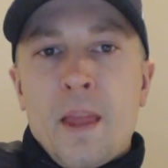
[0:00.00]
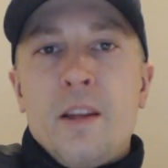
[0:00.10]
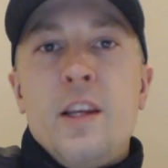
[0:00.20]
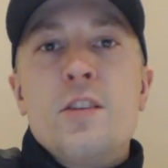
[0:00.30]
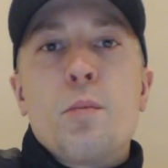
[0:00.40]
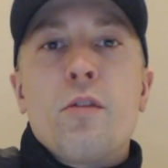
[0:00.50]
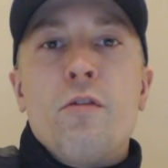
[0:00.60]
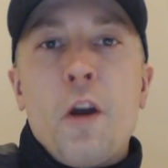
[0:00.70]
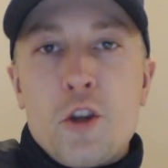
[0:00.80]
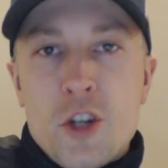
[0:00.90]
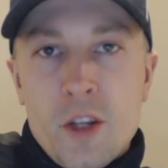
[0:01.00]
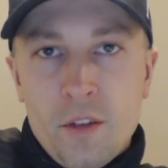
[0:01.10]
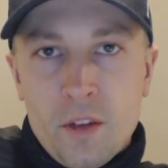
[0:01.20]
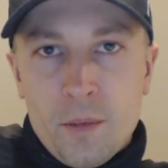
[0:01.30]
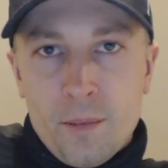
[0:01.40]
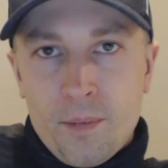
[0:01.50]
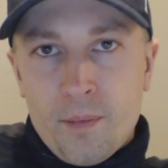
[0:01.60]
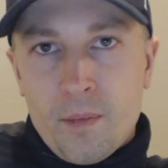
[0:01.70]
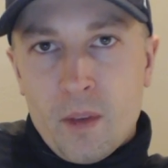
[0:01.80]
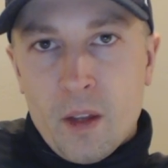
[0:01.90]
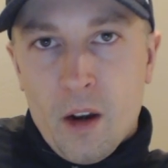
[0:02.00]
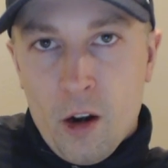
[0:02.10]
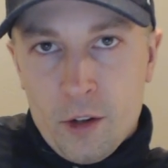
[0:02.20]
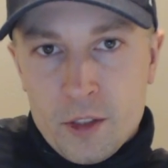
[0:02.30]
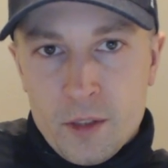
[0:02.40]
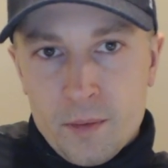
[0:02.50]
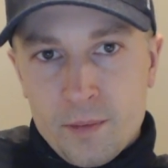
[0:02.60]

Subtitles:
He's a perfectionist at heart,